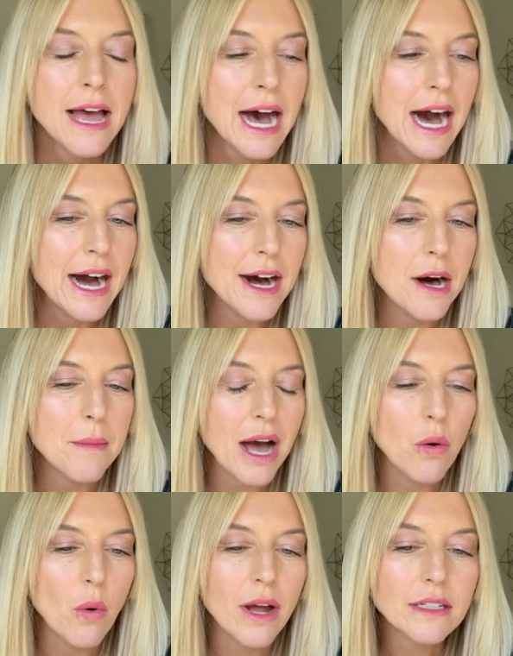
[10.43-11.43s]

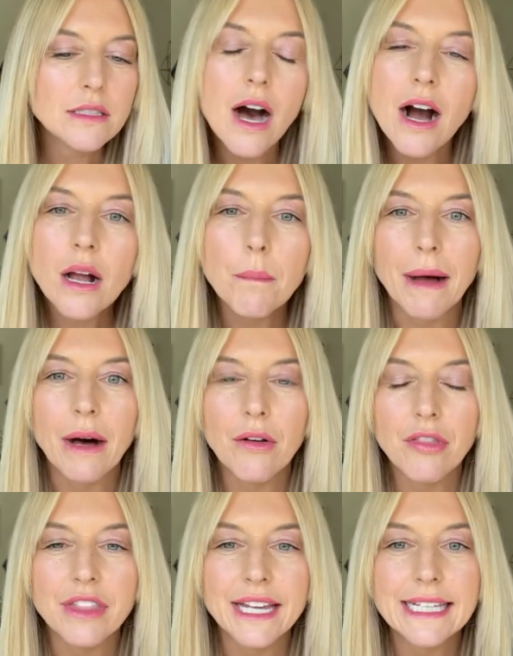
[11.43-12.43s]
I want to talk
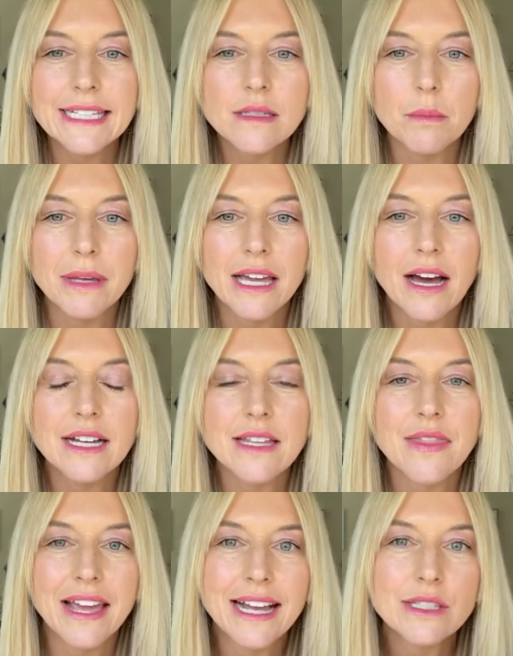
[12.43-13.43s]
about this because I
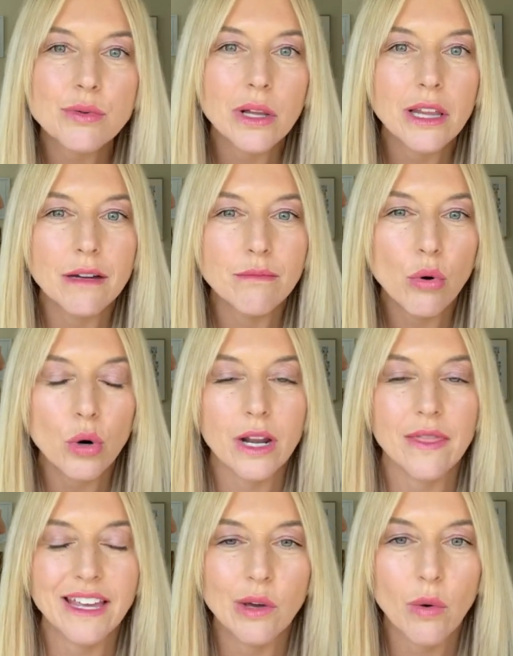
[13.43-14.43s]
think it's really
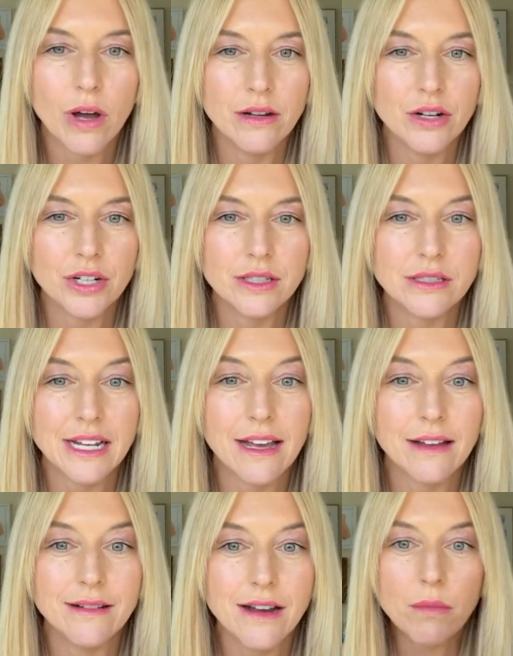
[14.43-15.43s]
important that you
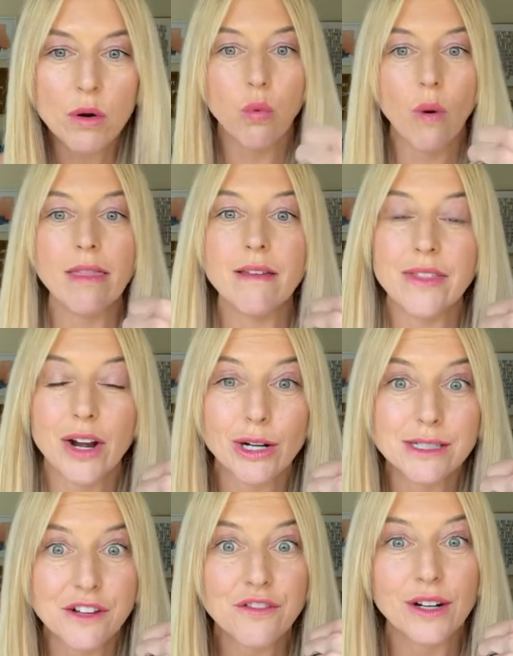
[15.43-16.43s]
understand, number one, that there are
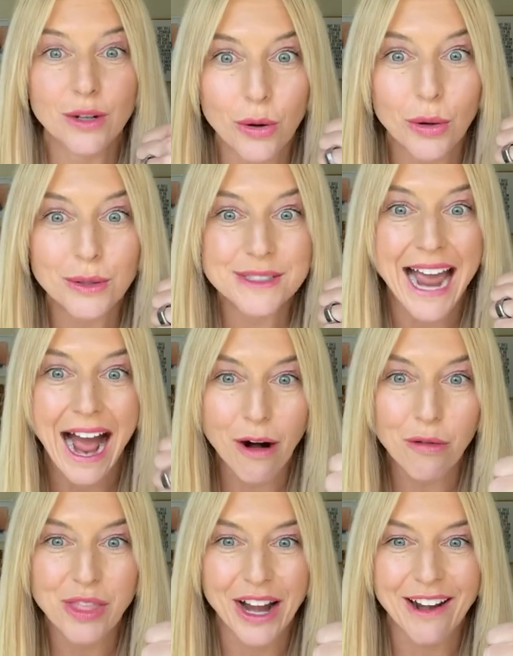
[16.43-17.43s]
different goals
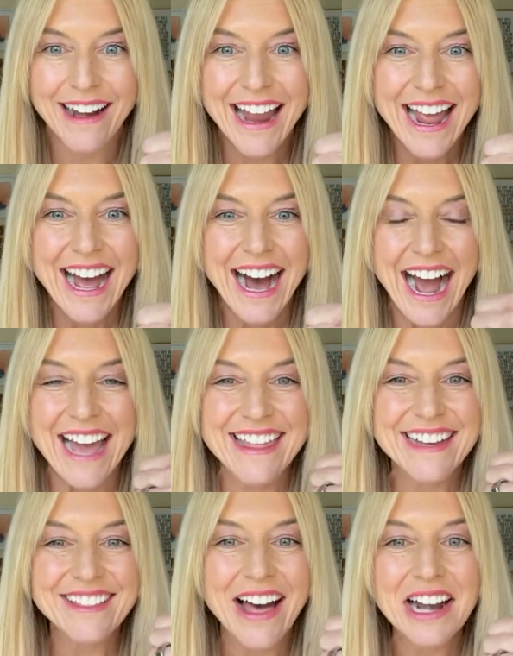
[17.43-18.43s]
out there. I
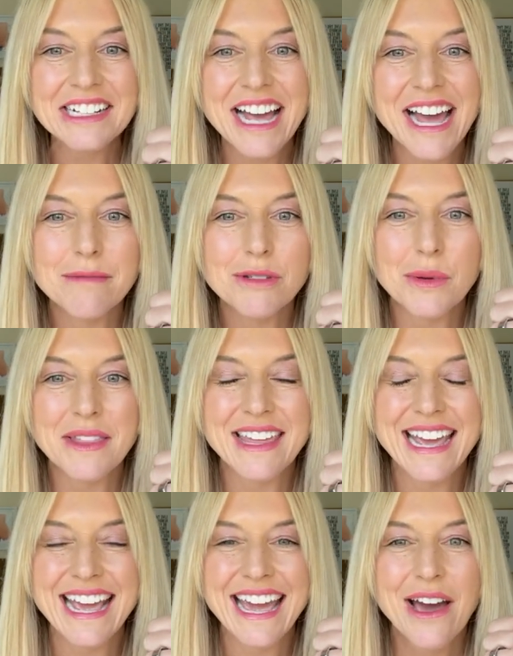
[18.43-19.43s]
think a lot of times we
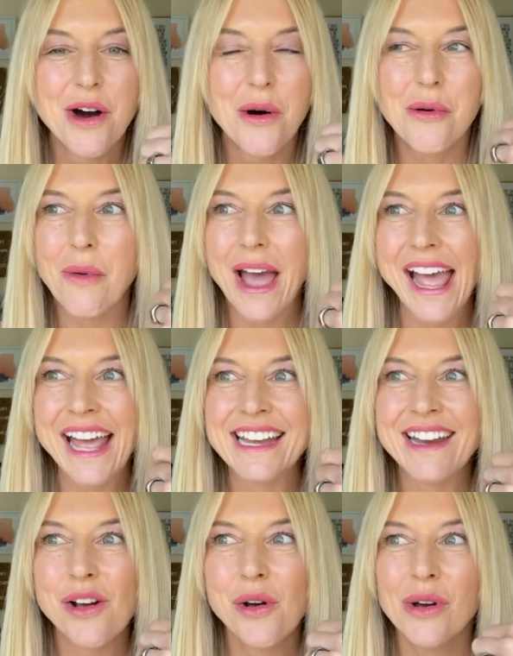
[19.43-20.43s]
think
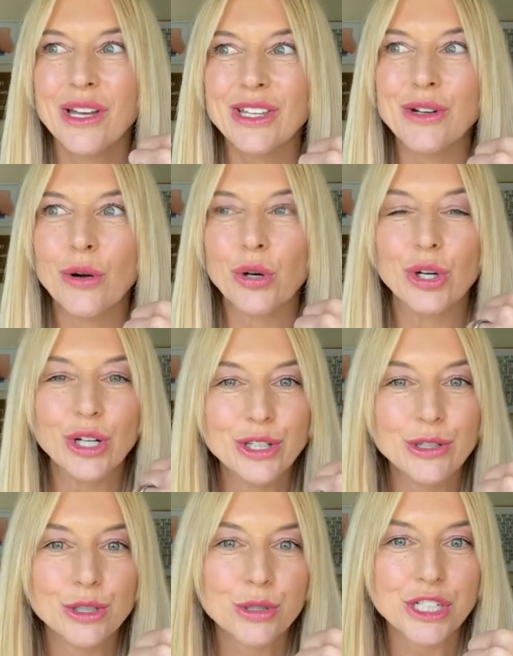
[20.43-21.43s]
when good
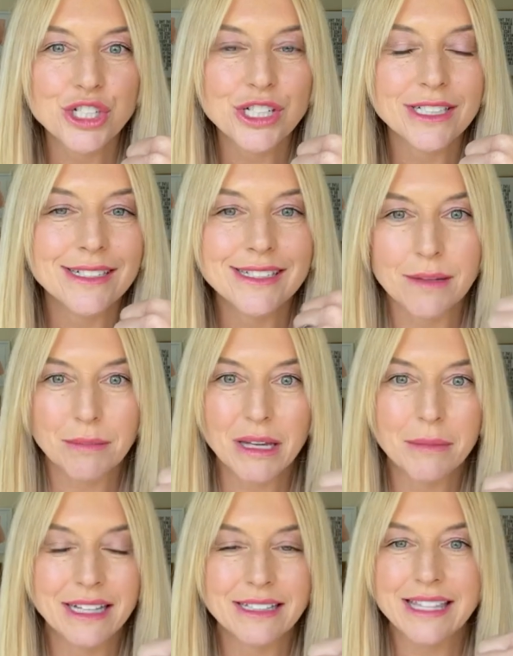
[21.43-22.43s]
nutrition simply
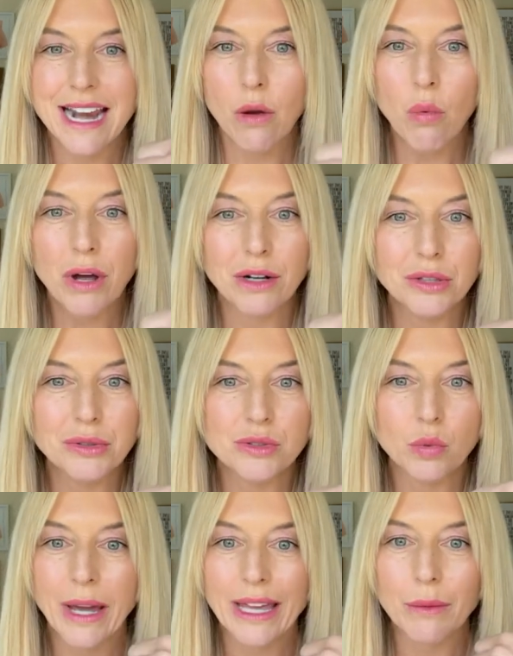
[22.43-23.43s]
means that I want to lose
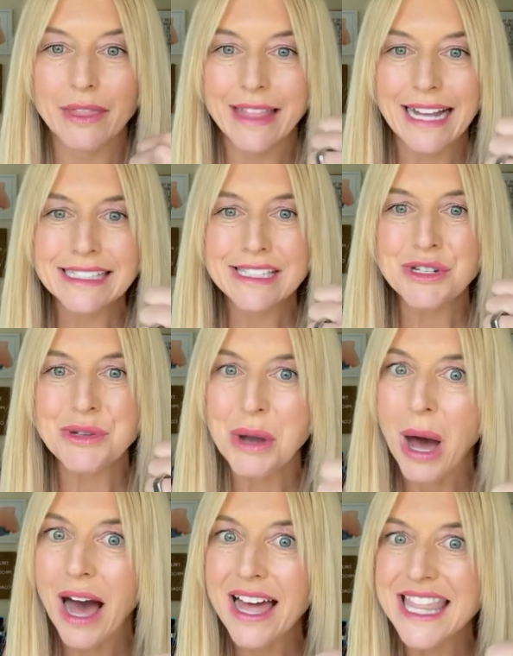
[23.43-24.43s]
weight, when that's
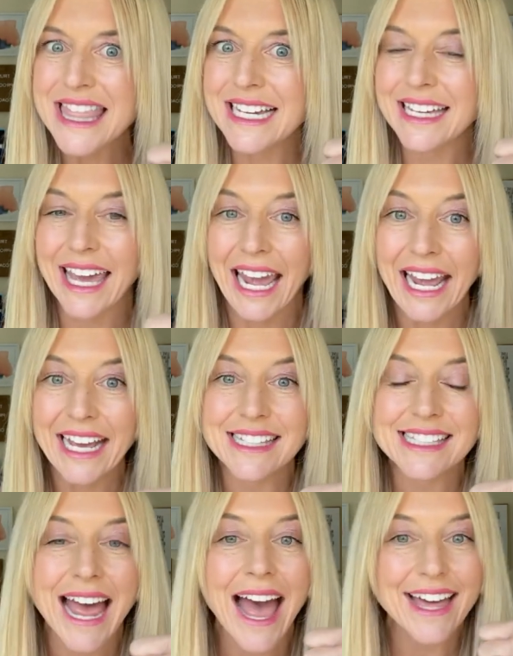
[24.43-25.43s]
not the
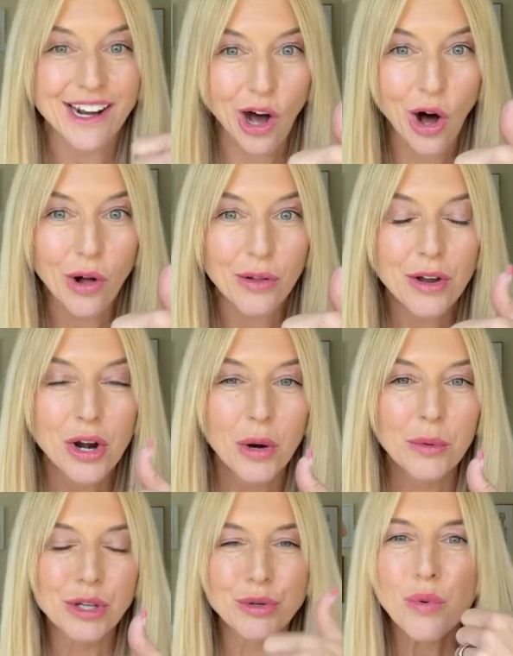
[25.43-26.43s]
case at all.
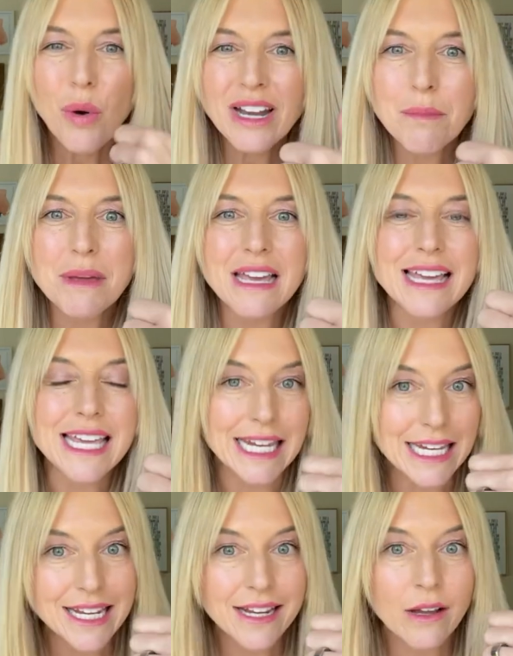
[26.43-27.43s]
You want to be
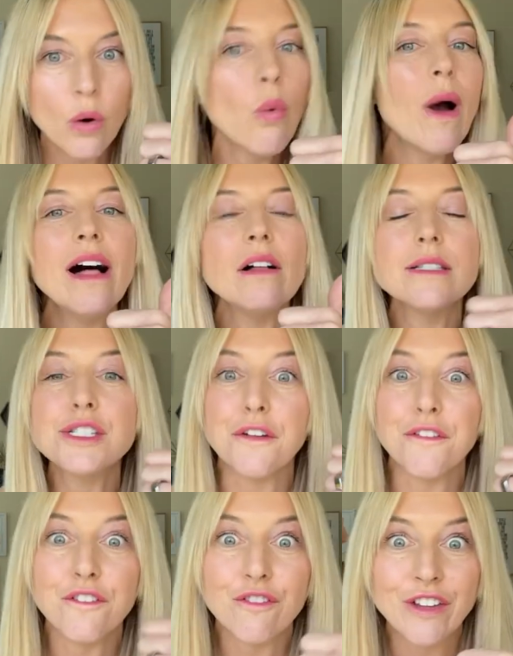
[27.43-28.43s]
eating well to
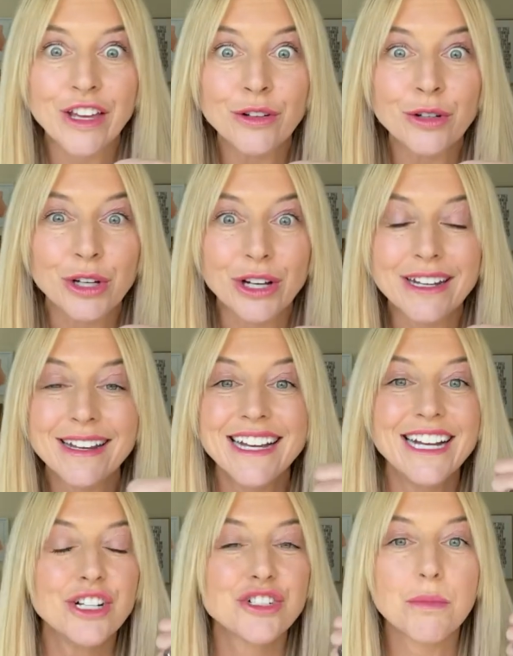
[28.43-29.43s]
feel good,
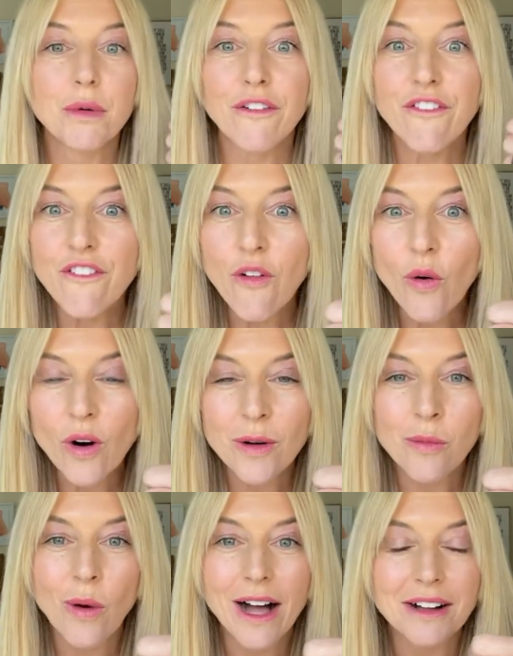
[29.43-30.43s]
to
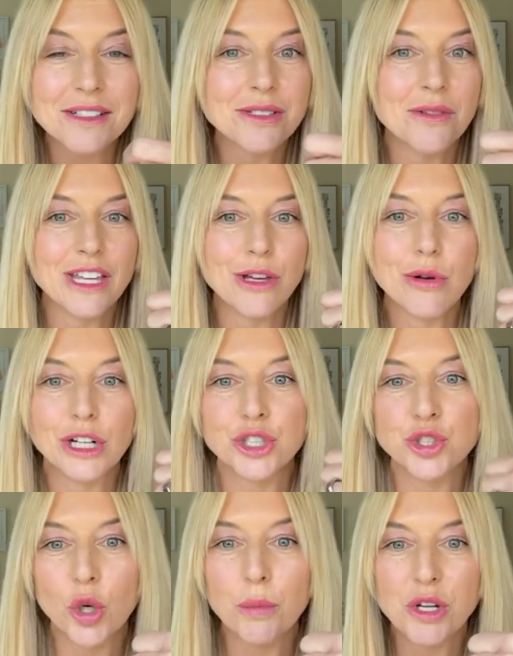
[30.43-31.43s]
perform well so that you can
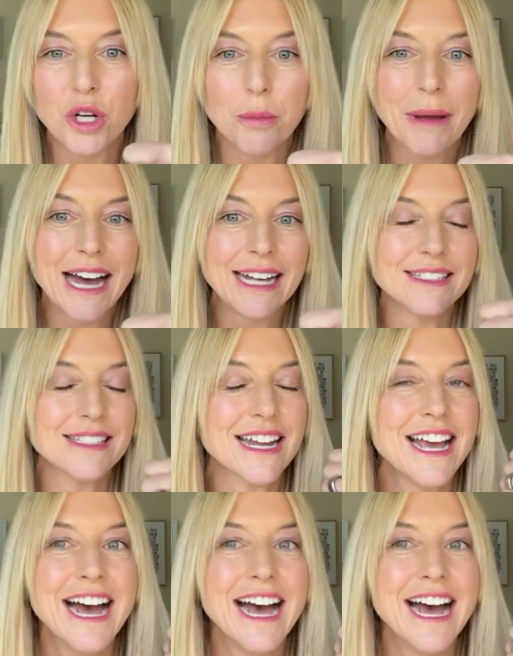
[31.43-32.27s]
show up your best,